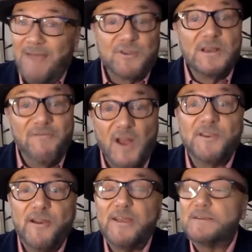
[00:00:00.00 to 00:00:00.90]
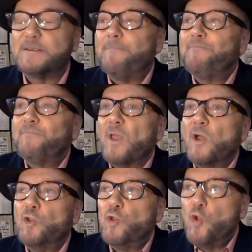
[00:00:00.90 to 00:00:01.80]
to live under it,
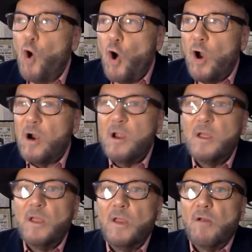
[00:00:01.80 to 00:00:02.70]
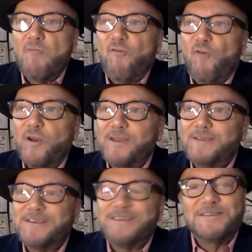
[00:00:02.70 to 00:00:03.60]
nor for its
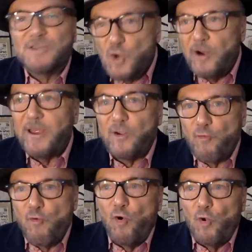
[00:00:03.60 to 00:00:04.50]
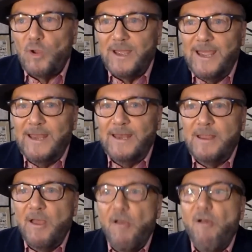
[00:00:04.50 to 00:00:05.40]
historic role in
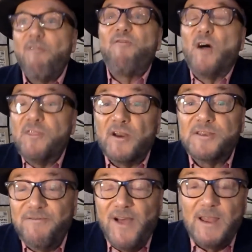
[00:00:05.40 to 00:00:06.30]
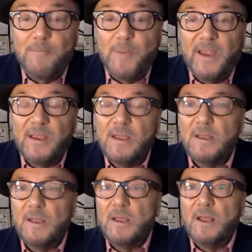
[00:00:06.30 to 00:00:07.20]
further developing
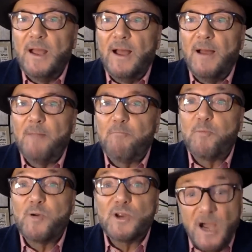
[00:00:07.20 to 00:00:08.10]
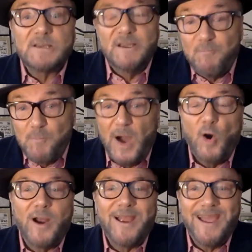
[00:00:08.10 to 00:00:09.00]
productive
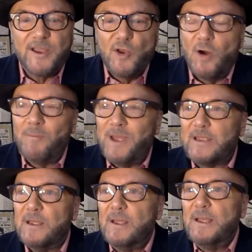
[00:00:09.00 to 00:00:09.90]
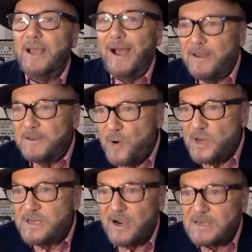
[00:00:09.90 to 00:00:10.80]
power, economic and
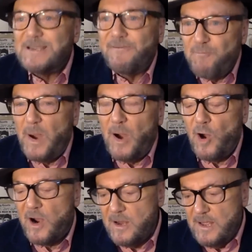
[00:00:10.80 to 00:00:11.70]
productive power